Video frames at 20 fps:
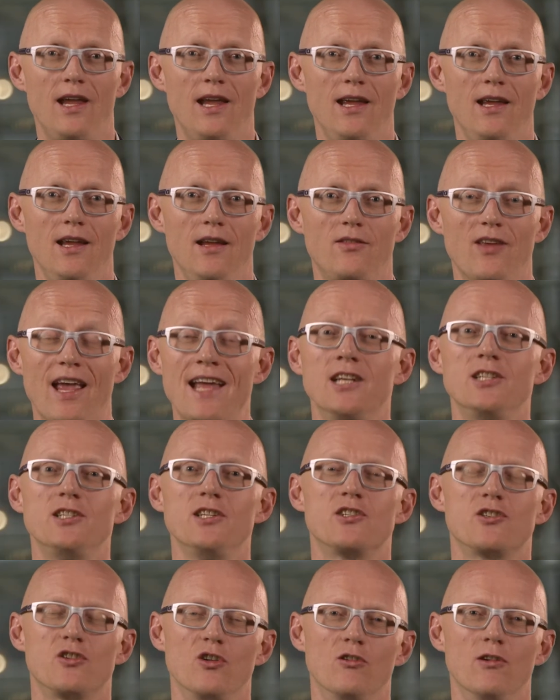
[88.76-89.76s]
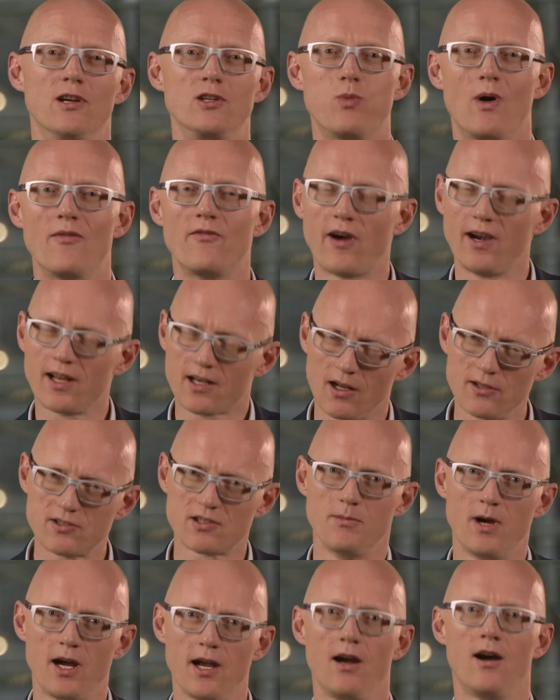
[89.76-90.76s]
is energy storage, one very close
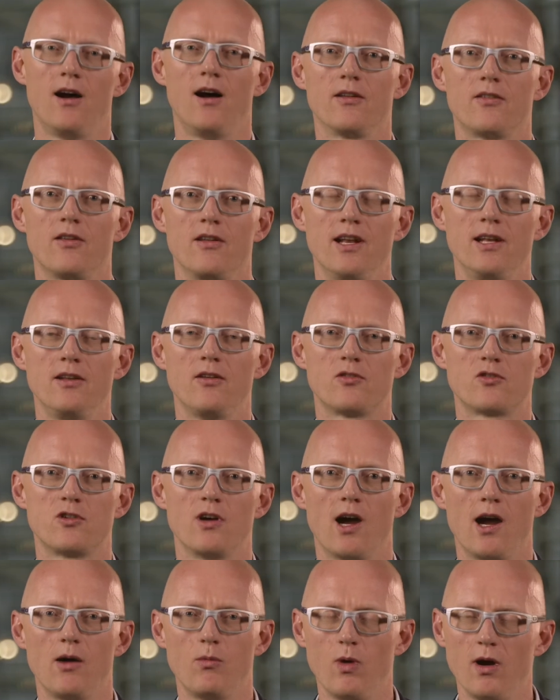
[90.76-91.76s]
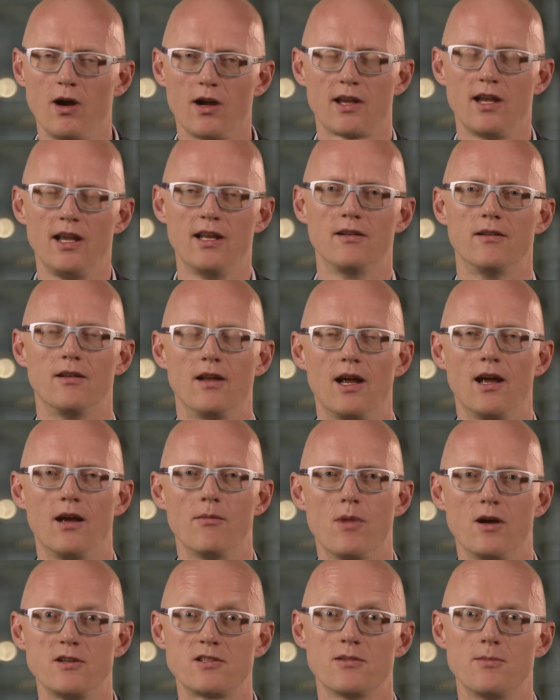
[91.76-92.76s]
to my heart, an industry I work in
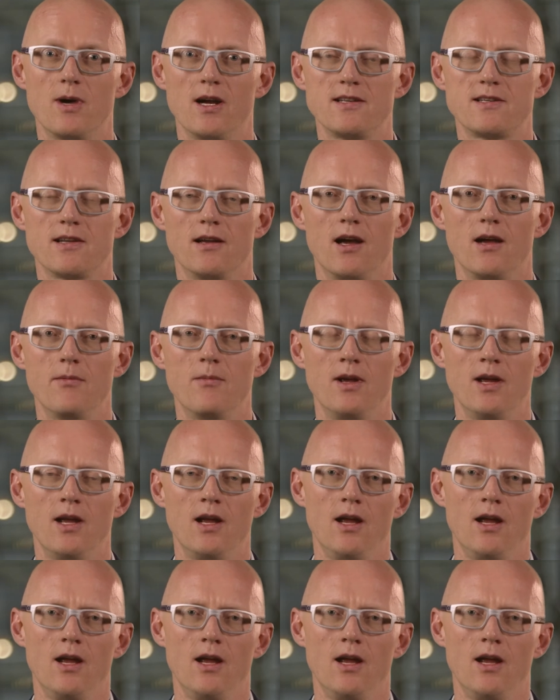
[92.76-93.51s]
most of my time.